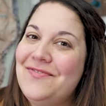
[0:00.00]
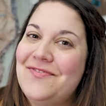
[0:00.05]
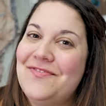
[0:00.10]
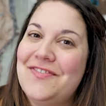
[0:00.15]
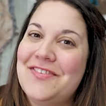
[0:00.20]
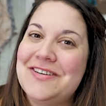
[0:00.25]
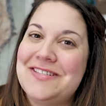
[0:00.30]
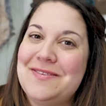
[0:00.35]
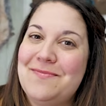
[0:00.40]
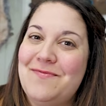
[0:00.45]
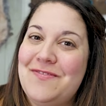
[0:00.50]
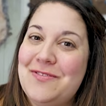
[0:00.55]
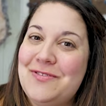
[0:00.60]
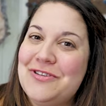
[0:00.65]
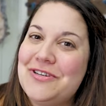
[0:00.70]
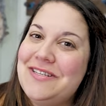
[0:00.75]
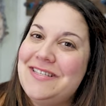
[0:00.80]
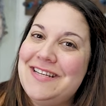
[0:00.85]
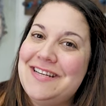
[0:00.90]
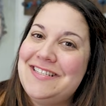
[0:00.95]
for some
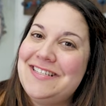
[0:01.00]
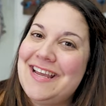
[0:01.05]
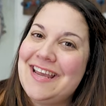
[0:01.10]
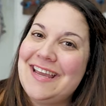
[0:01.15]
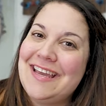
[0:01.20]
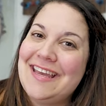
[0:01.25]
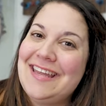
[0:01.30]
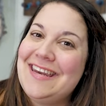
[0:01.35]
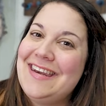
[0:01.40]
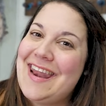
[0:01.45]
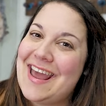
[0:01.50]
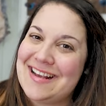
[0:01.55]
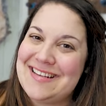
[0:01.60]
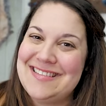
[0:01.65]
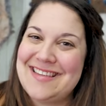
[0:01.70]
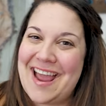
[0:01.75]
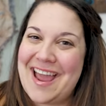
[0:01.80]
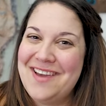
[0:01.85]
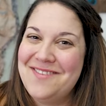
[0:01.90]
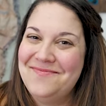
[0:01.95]
future stitching next
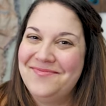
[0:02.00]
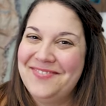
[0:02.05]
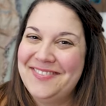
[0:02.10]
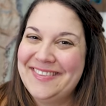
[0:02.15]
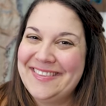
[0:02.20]
time.